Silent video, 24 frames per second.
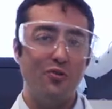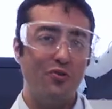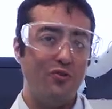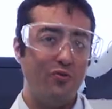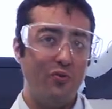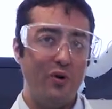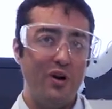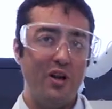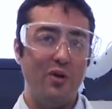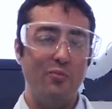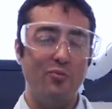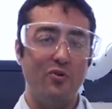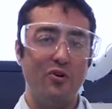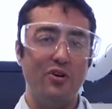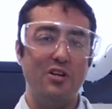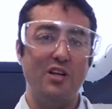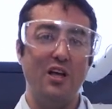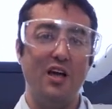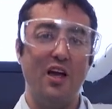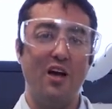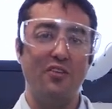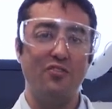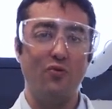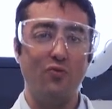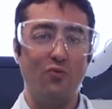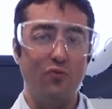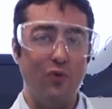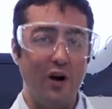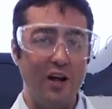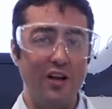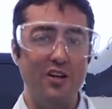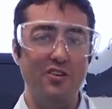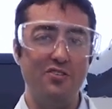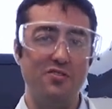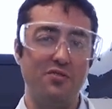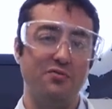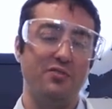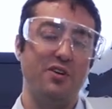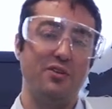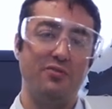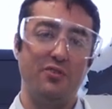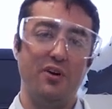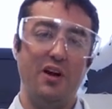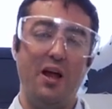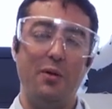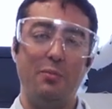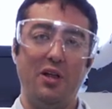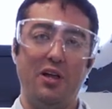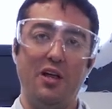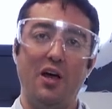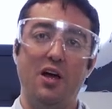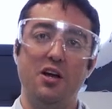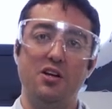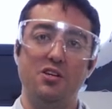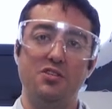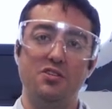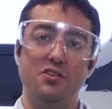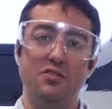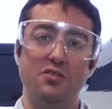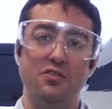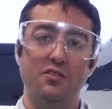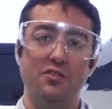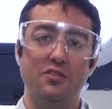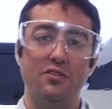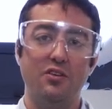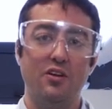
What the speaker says: 3D printing has a range of different applications.